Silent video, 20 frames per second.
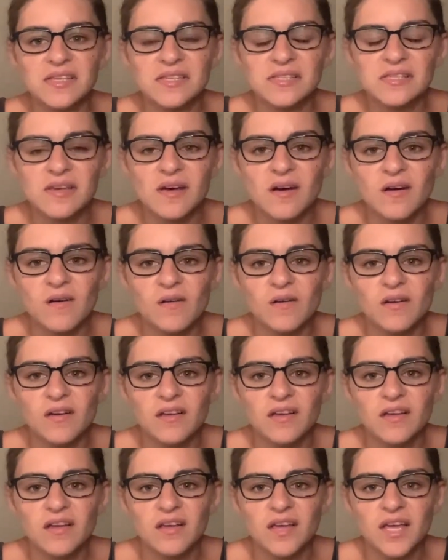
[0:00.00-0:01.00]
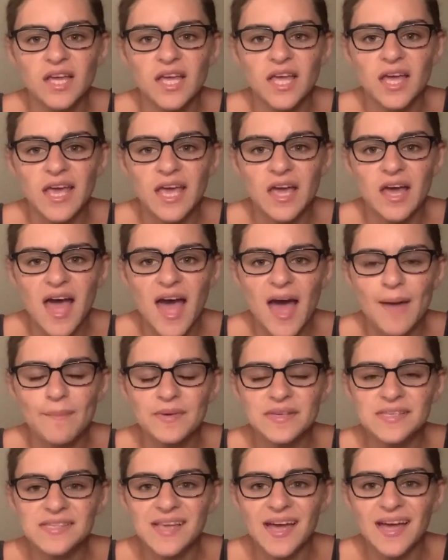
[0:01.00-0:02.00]
So
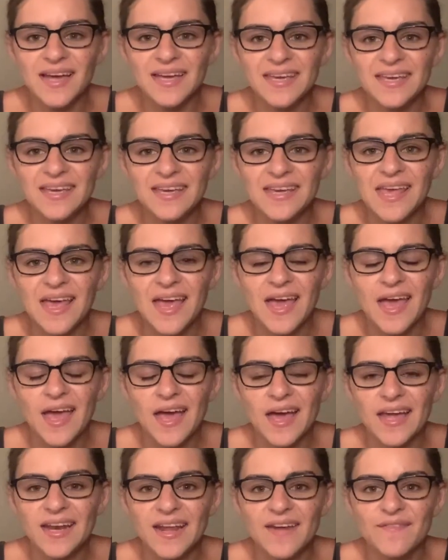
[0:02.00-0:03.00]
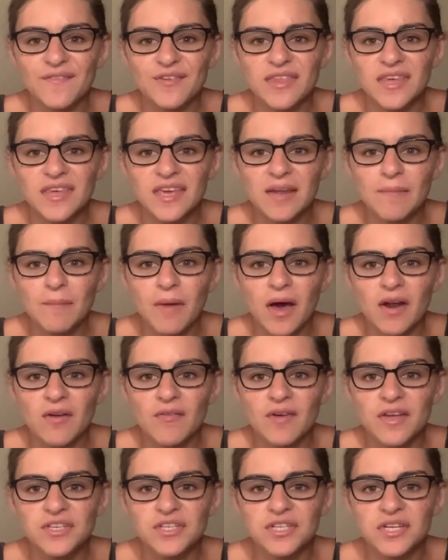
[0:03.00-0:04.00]
happy snacking and everything in
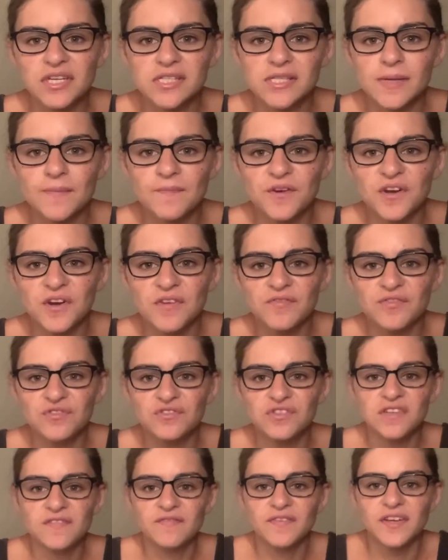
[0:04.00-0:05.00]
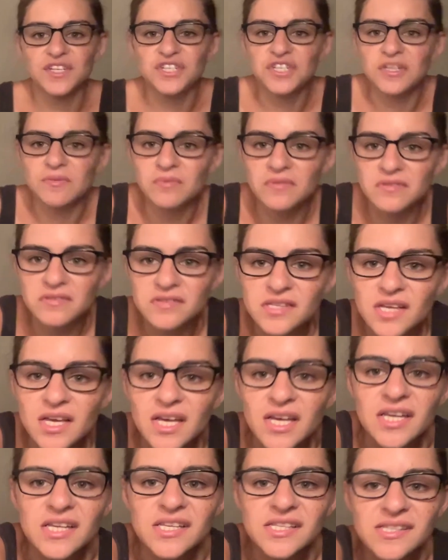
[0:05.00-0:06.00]
moderation except for your fruits and vegetables.
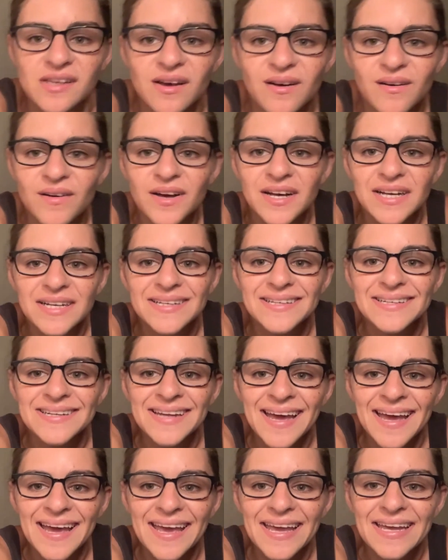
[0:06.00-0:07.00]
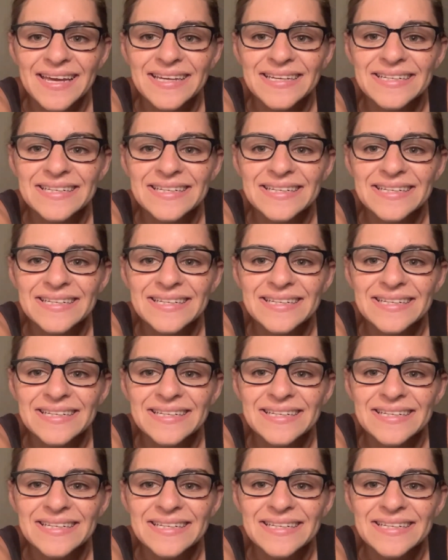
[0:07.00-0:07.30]
So good night.